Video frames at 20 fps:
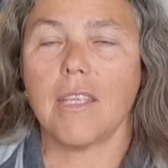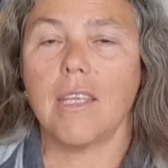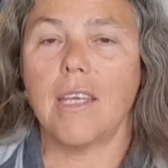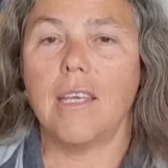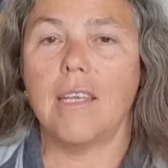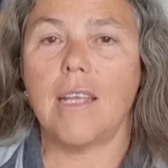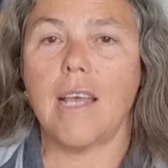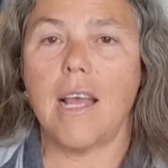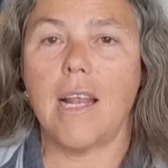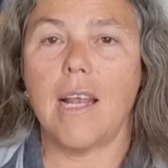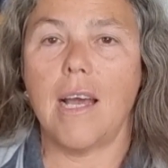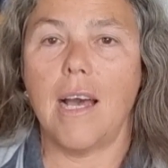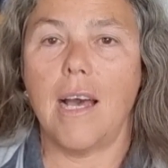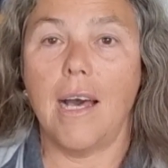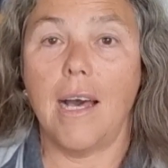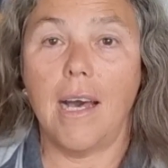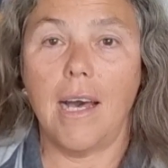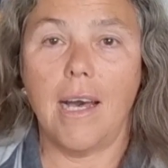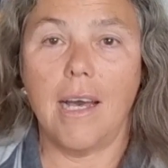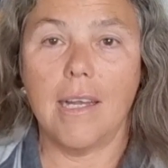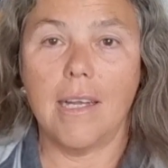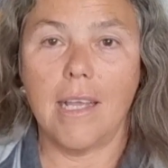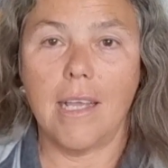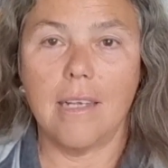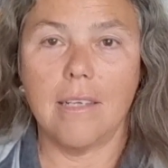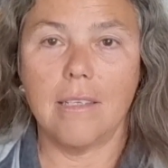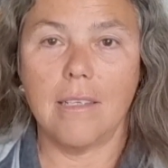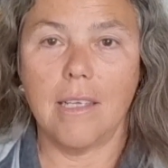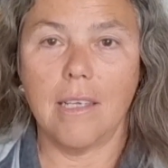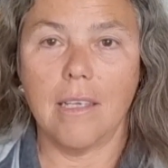It had a hard
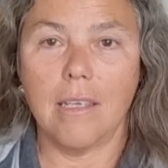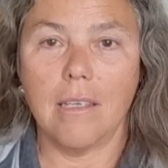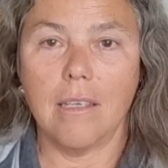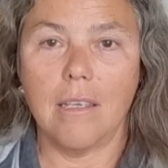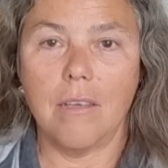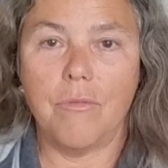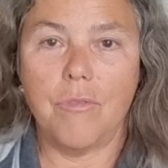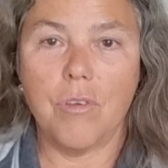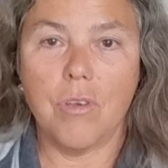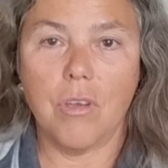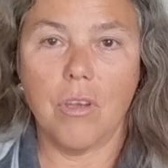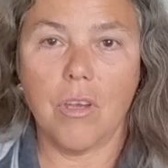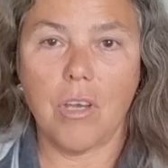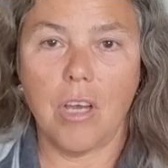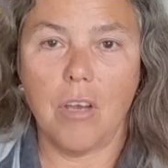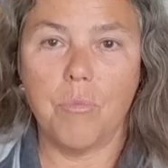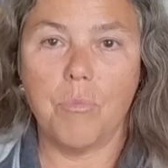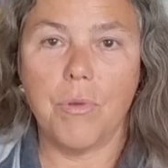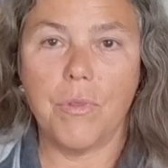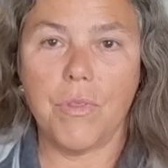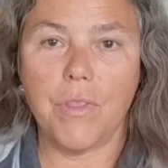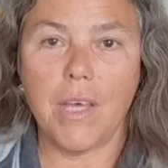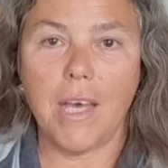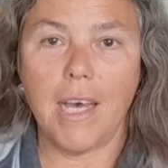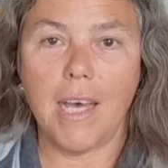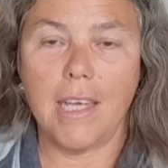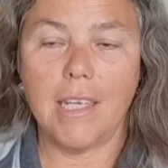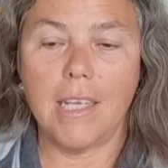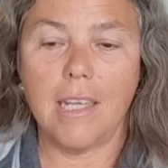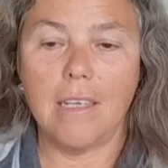ending. If you can cope with the
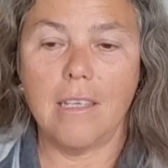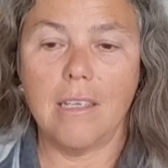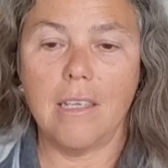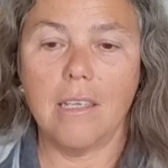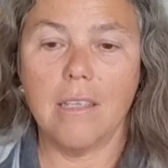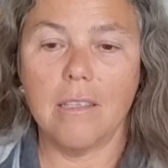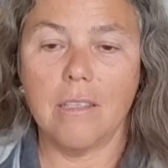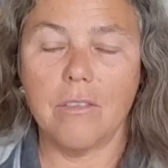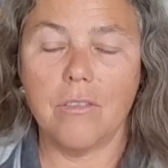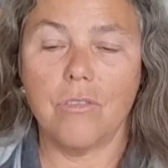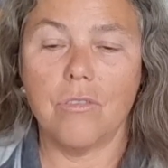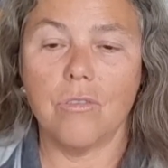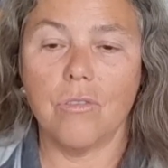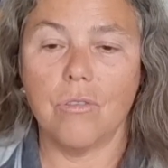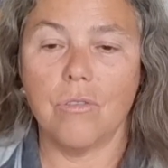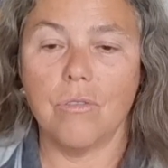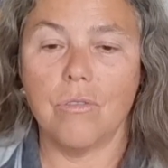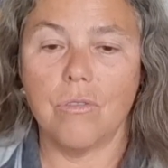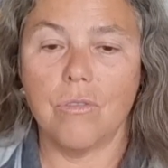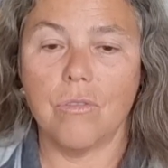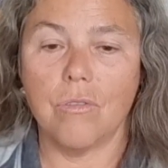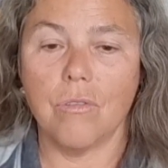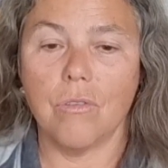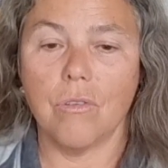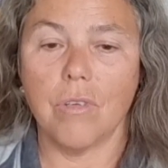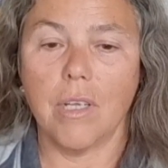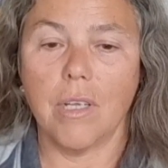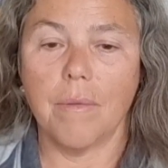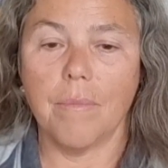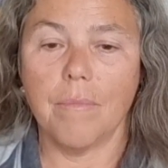hard ending, this is a good
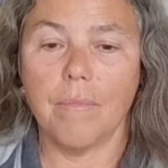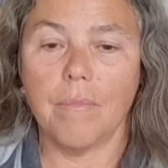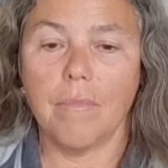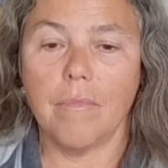story.